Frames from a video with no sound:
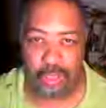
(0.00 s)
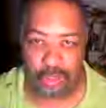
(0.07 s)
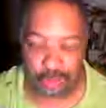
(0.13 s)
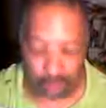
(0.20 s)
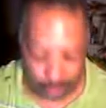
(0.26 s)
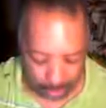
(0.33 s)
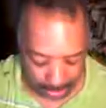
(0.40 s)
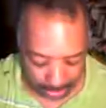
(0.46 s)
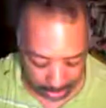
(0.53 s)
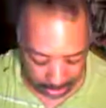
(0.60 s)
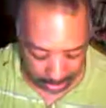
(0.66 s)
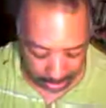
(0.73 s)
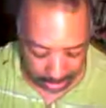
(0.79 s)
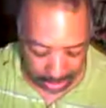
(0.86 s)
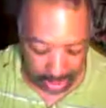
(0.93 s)
court
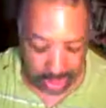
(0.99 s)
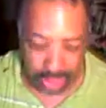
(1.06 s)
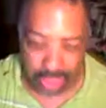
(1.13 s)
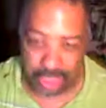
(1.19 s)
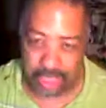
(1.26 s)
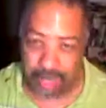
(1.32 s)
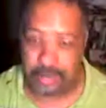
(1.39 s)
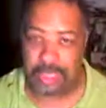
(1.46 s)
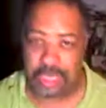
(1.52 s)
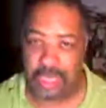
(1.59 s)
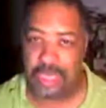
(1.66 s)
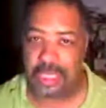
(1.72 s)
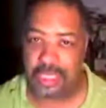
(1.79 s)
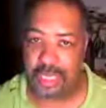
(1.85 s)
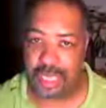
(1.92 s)
of the judge, and he was
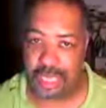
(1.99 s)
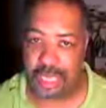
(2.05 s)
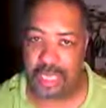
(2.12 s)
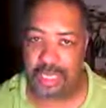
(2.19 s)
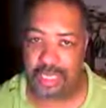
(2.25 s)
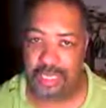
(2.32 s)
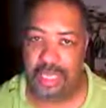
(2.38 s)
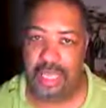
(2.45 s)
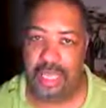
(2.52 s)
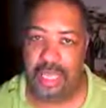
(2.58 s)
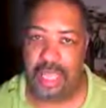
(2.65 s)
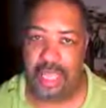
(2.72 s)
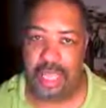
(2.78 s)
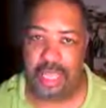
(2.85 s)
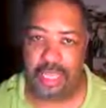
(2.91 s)
in his land,
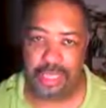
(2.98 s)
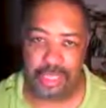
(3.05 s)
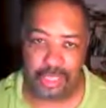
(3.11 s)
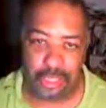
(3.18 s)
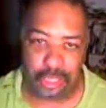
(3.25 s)
and